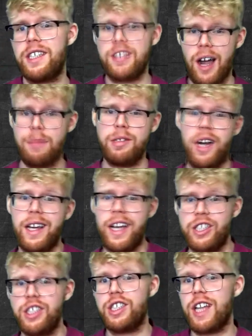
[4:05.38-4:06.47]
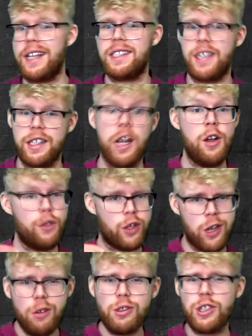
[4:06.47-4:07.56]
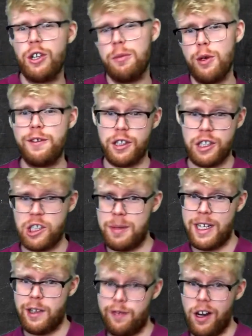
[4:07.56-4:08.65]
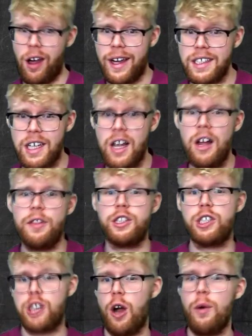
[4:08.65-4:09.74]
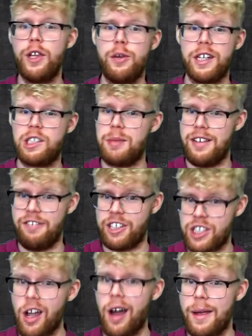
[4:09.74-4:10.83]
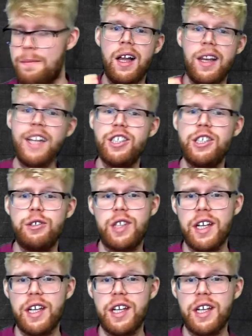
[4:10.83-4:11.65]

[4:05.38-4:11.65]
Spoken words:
time dilation states that the closer you move to the speed of light, the slower you experience time. Let's use the